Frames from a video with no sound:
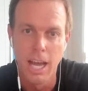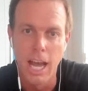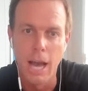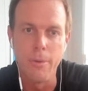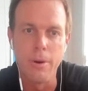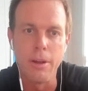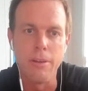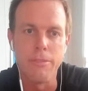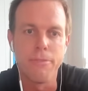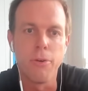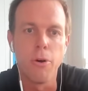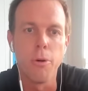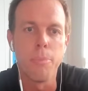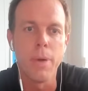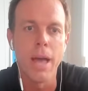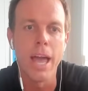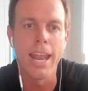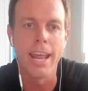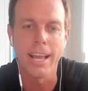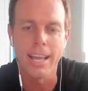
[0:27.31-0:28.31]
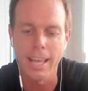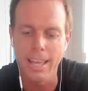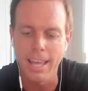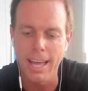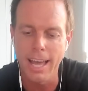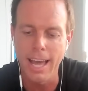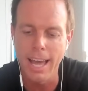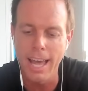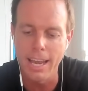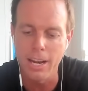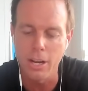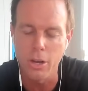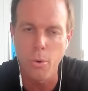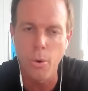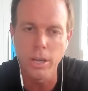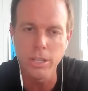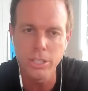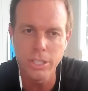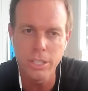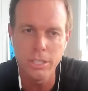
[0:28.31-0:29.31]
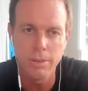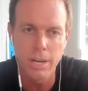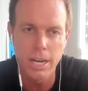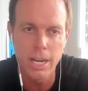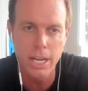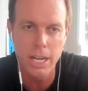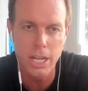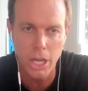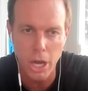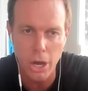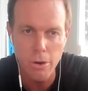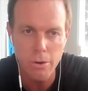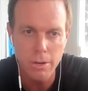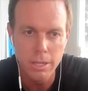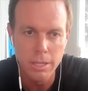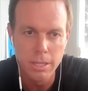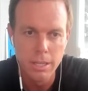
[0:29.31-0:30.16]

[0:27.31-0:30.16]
I went full panic. I had a question ready to go,